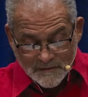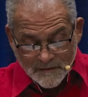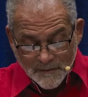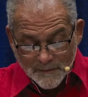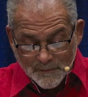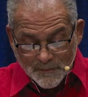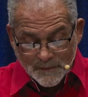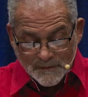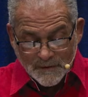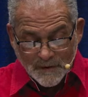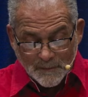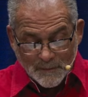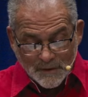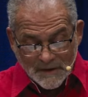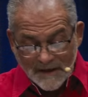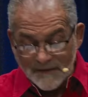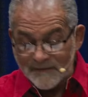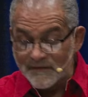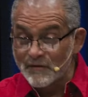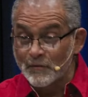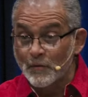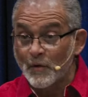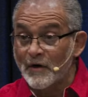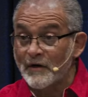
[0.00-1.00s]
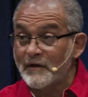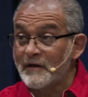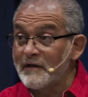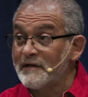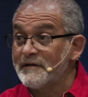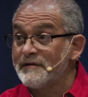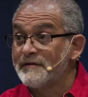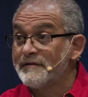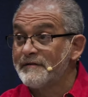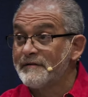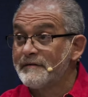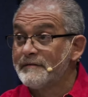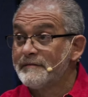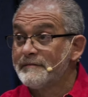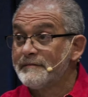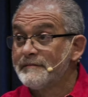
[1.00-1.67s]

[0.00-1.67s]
belief is worthless.